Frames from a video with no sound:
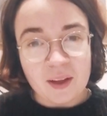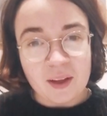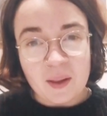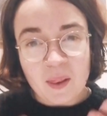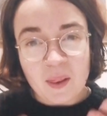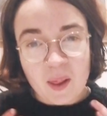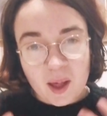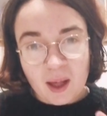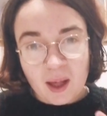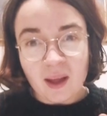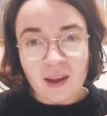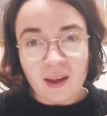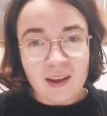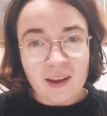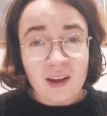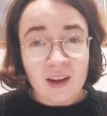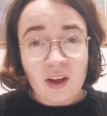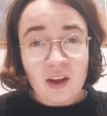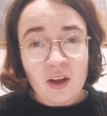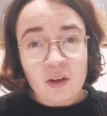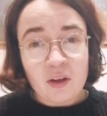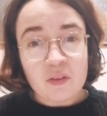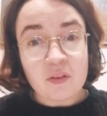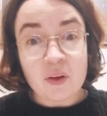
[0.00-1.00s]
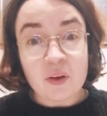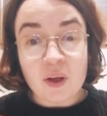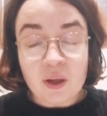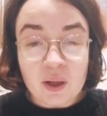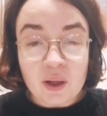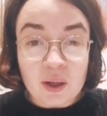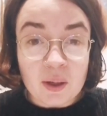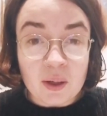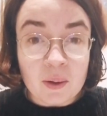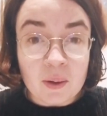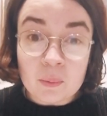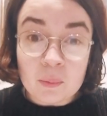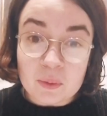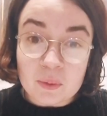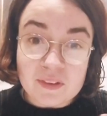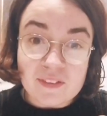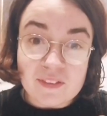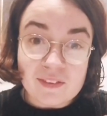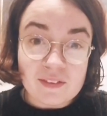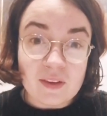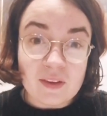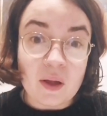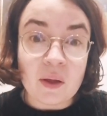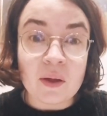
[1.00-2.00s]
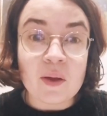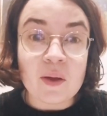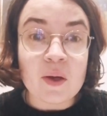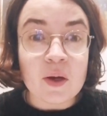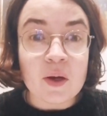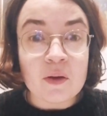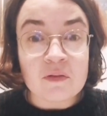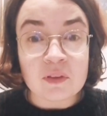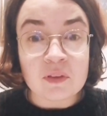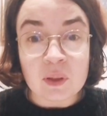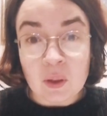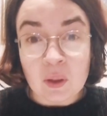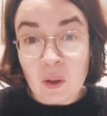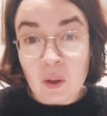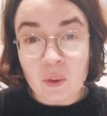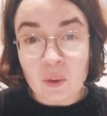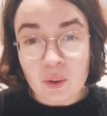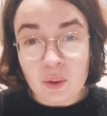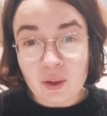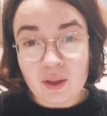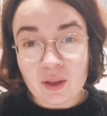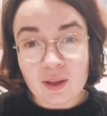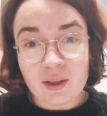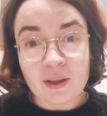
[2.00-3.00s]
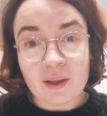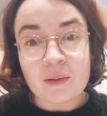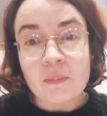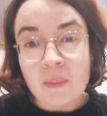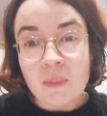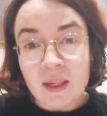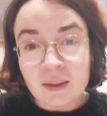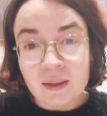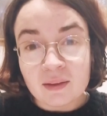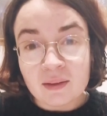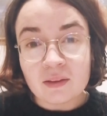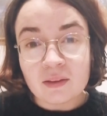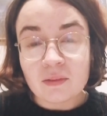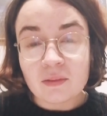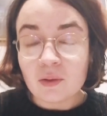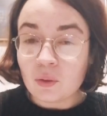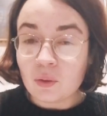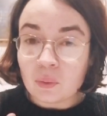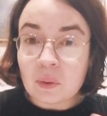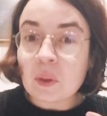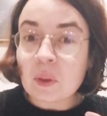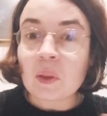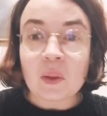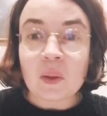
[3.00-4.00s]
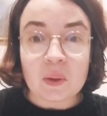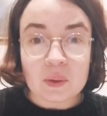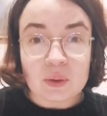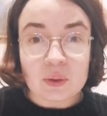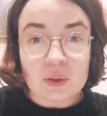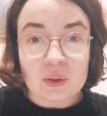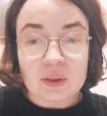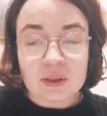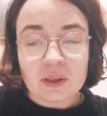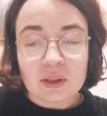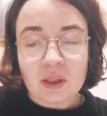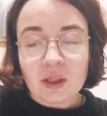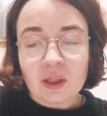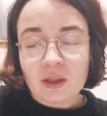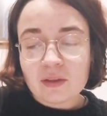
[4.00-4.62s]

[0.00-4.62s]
and that for her was a sign of luck. It meant good luck.